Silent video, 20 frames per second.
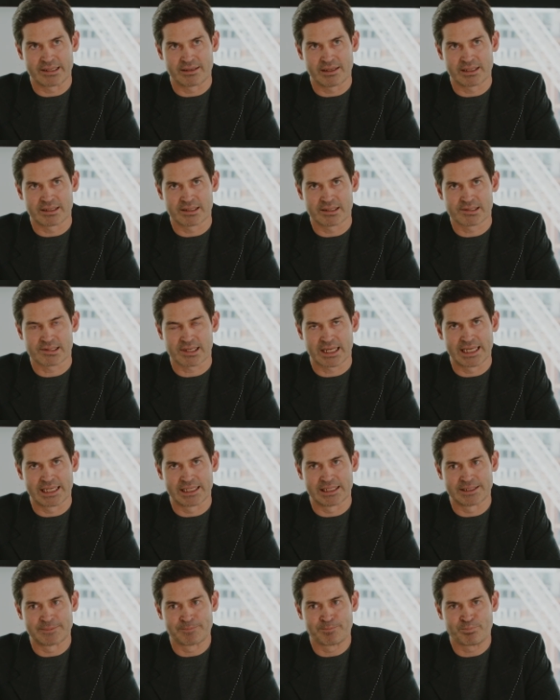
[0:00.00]
it is
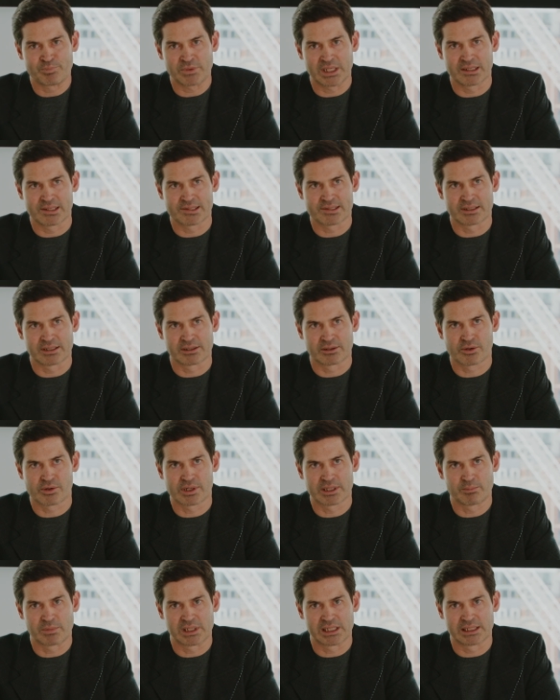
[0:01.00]
an
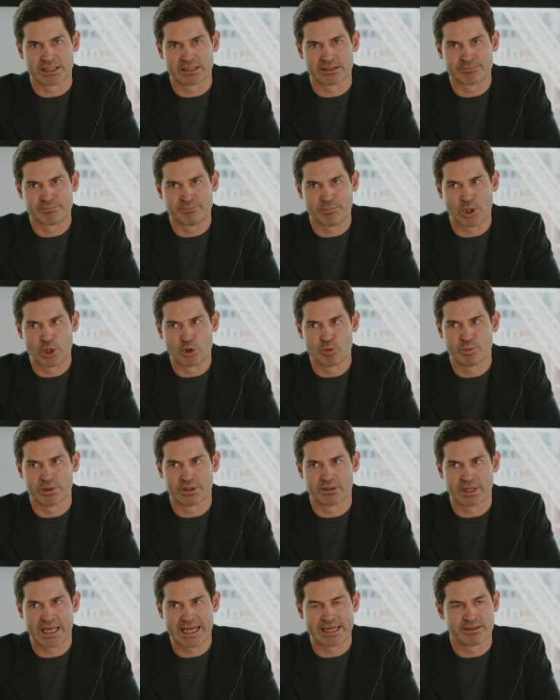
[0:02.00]
incredibly
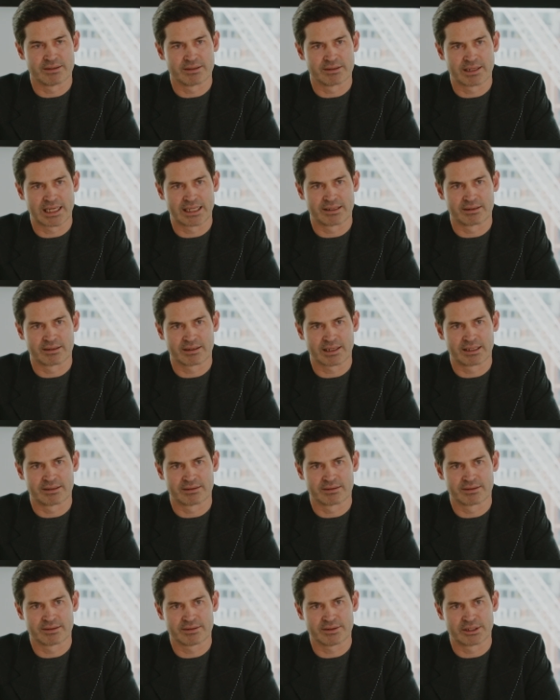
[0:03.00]
open-ended
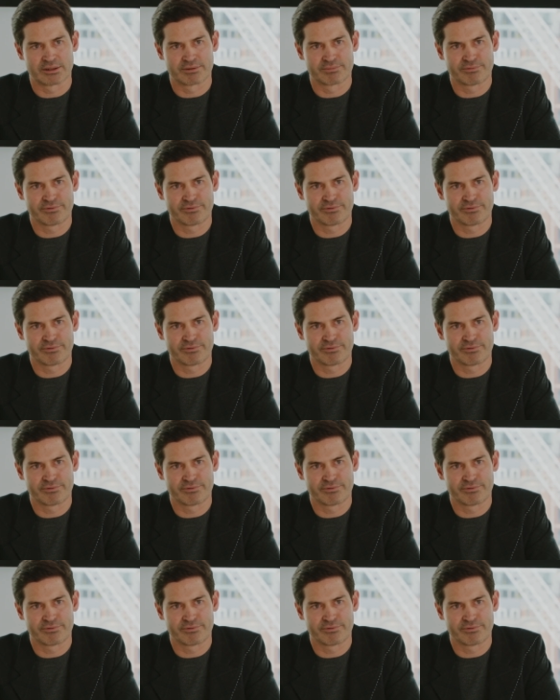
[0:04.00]
and you know,